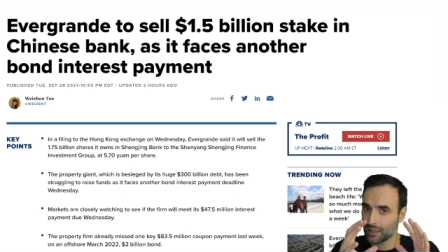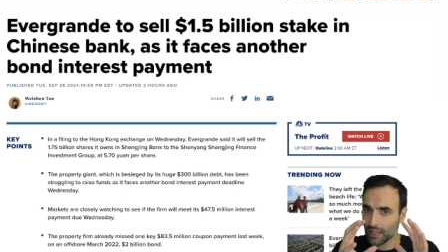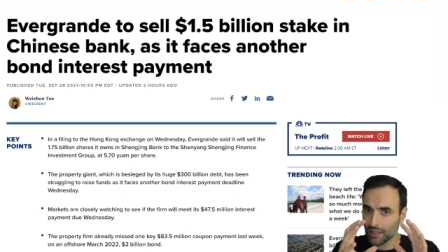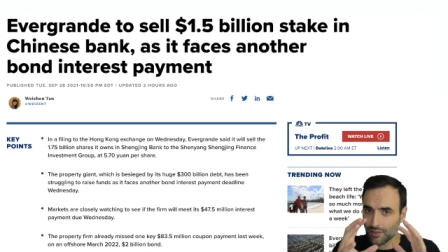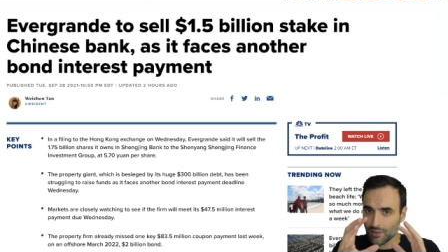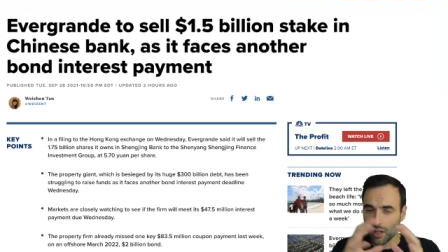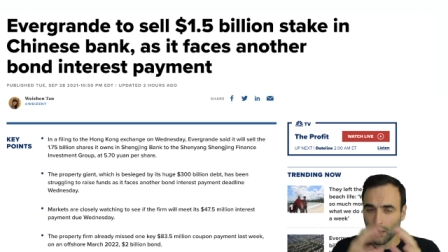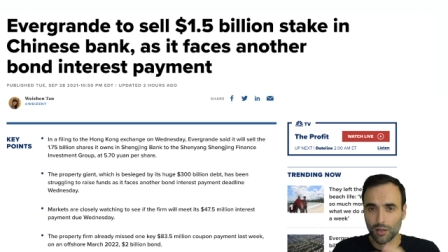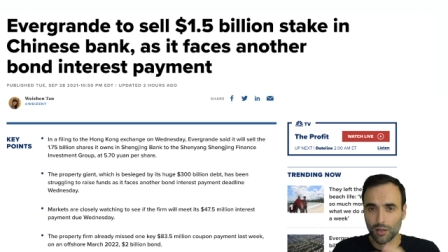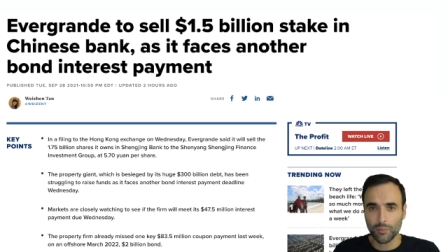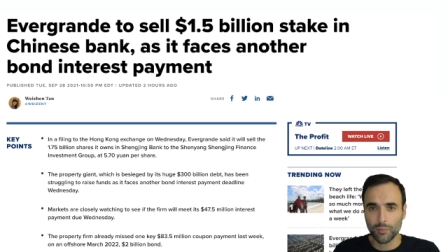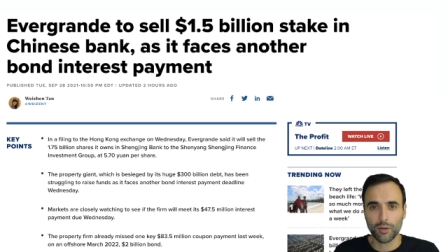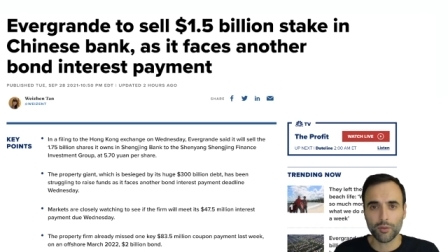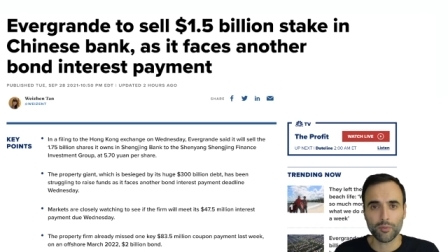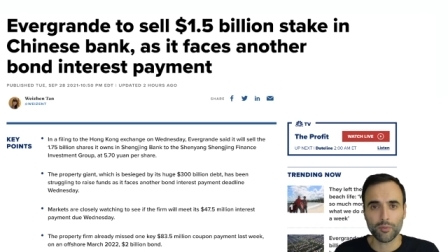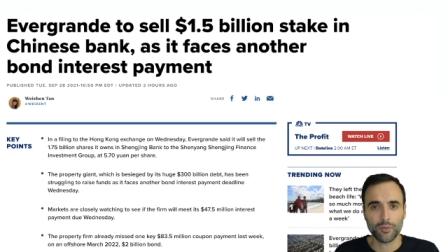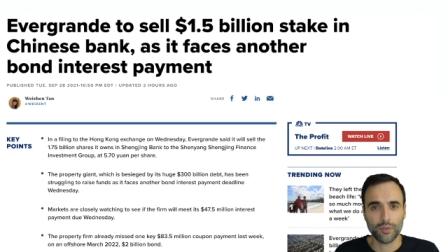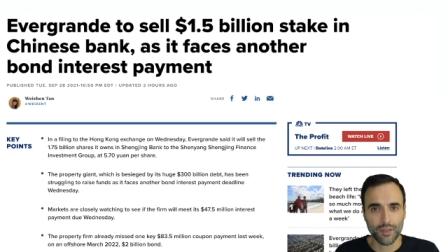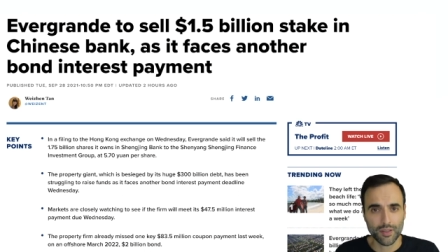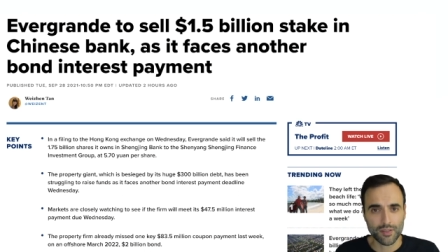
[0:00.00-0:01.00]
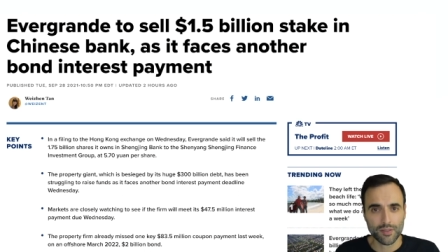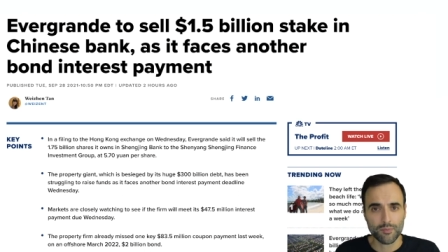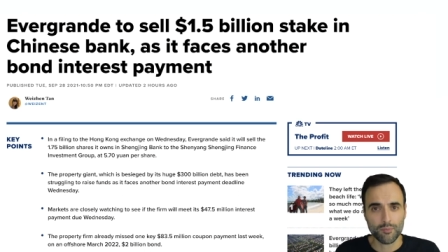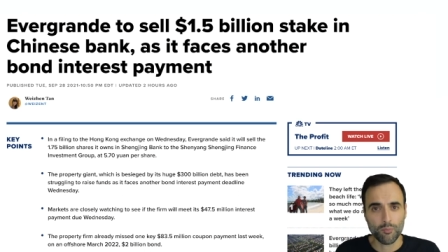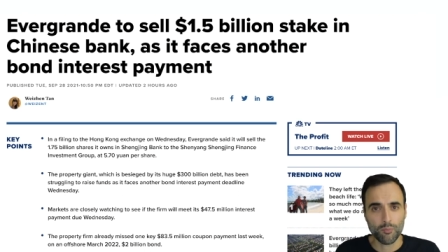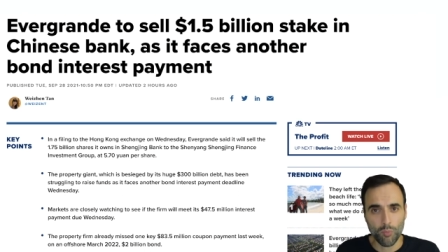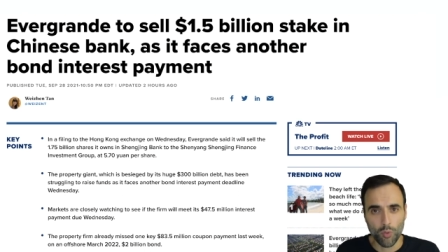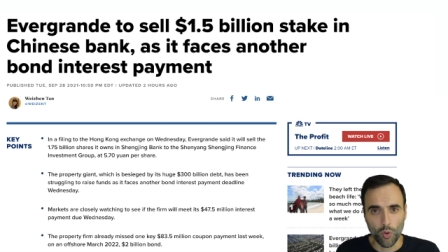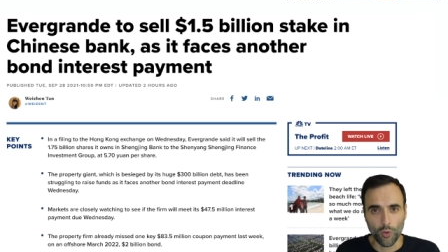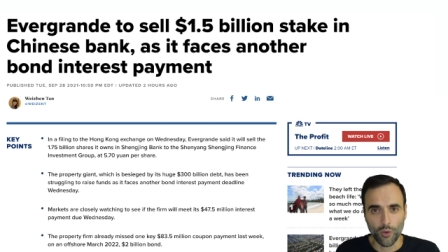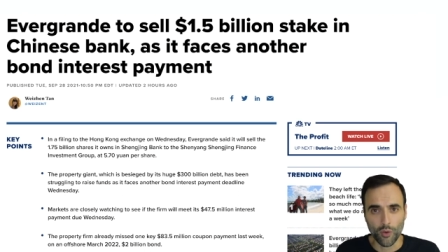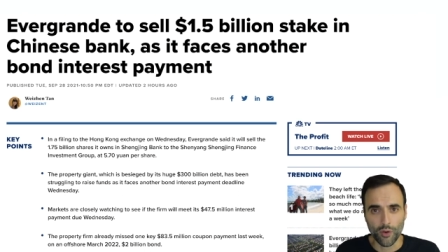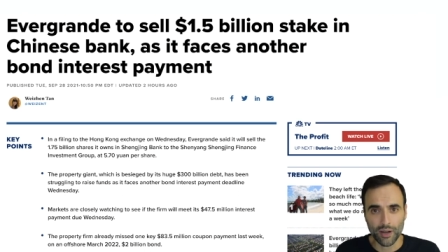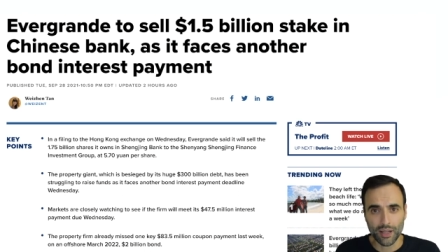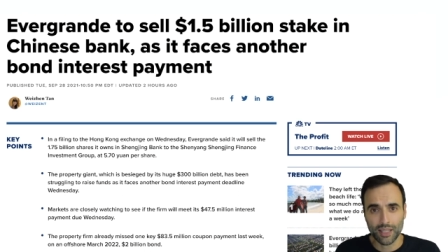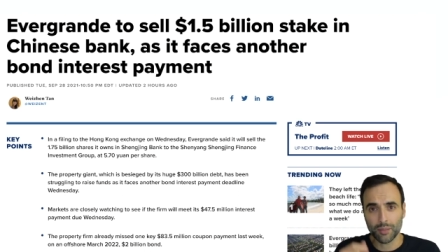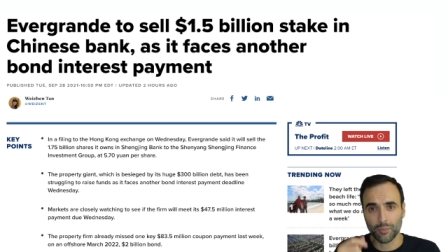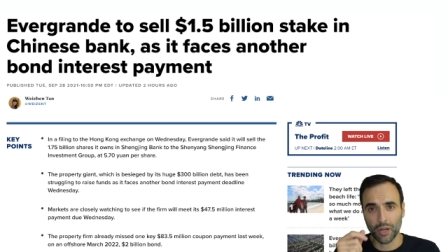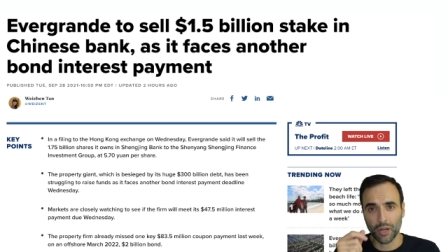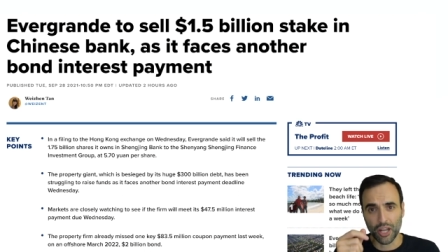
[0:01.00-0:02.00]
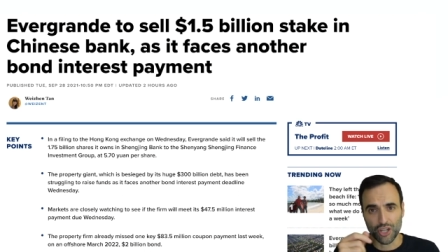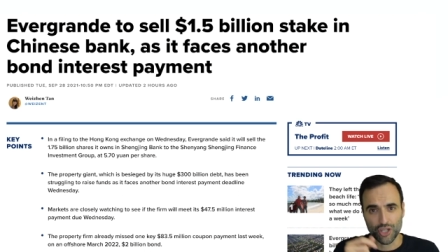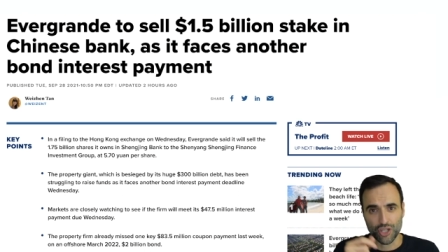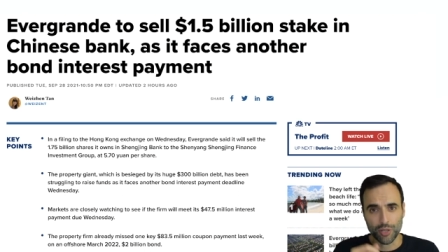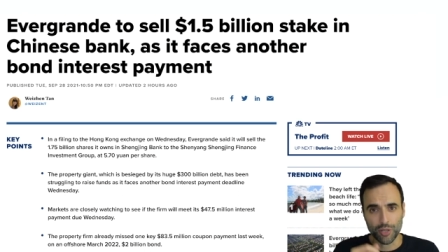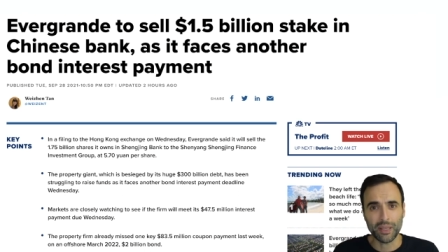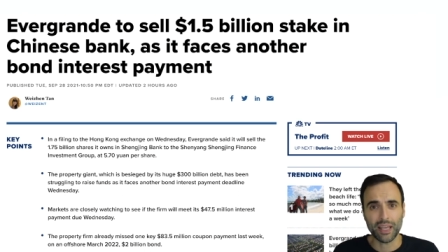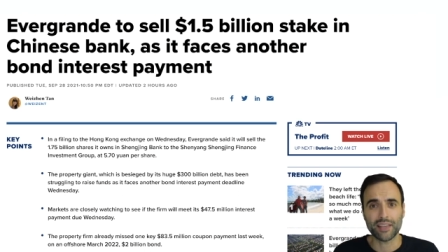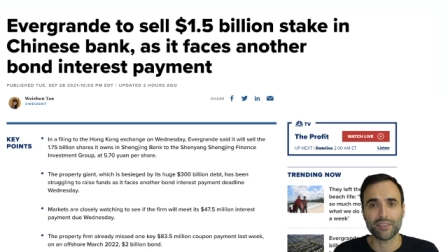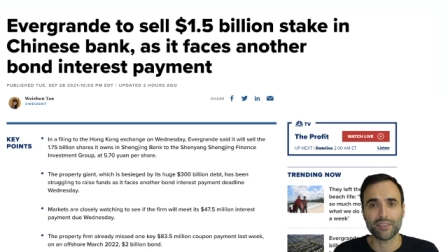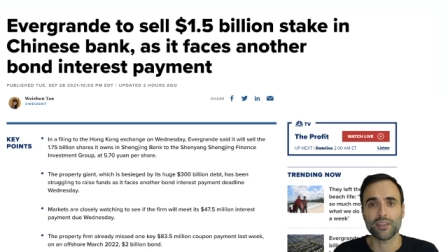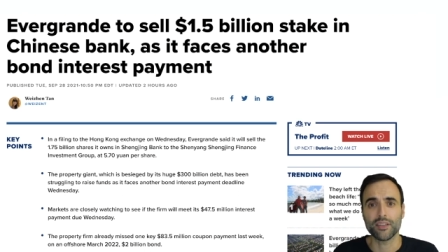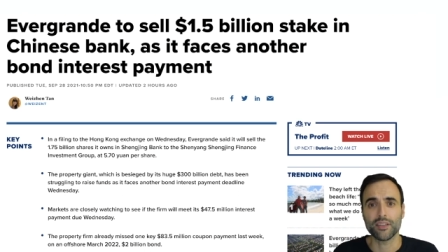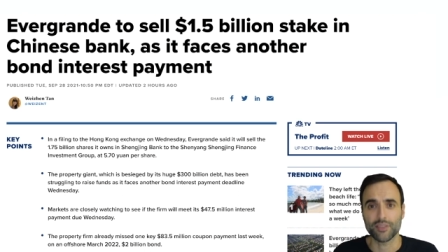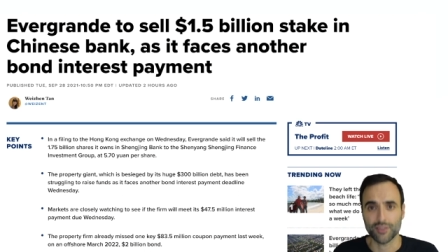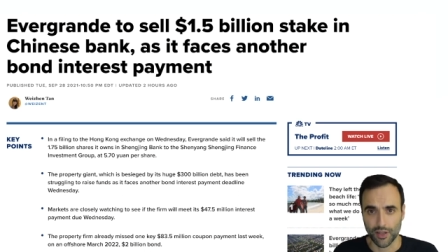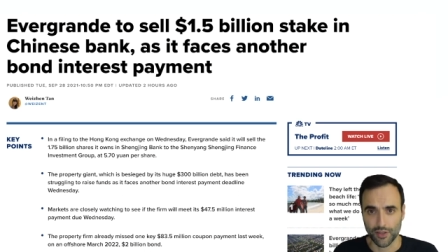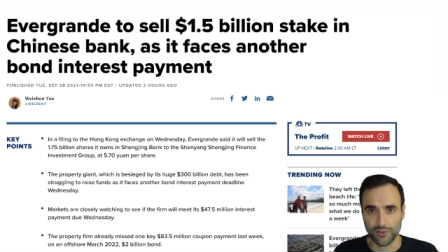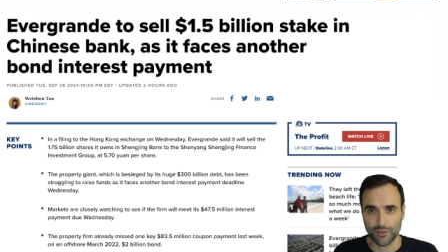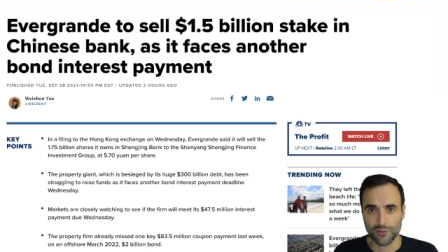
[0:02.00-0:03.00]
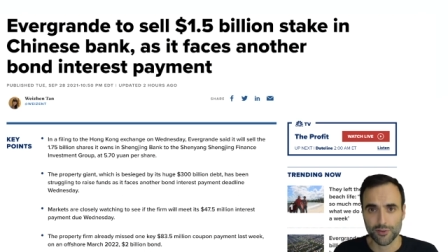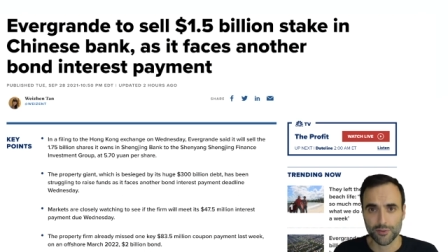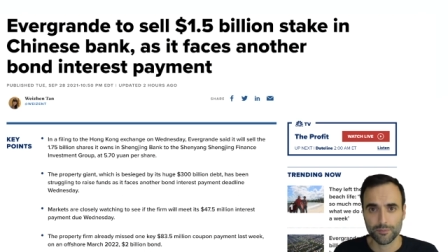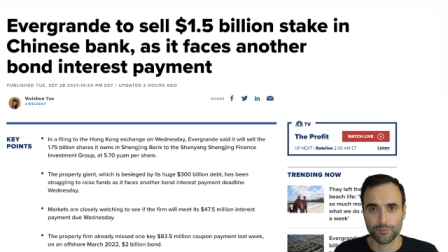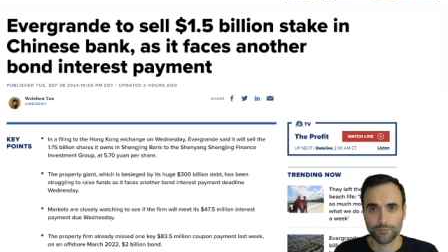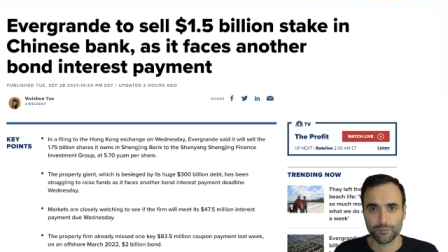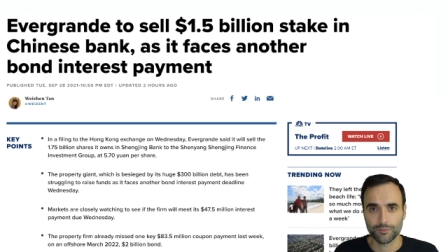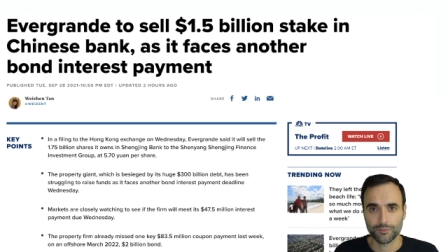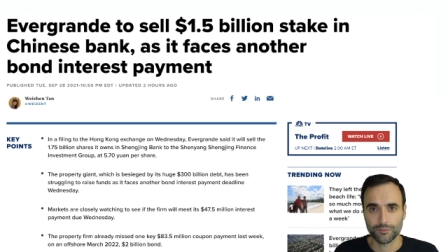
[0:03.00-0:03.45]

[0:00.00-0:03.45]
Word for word: let's talk about this more in the Money GPS Insights.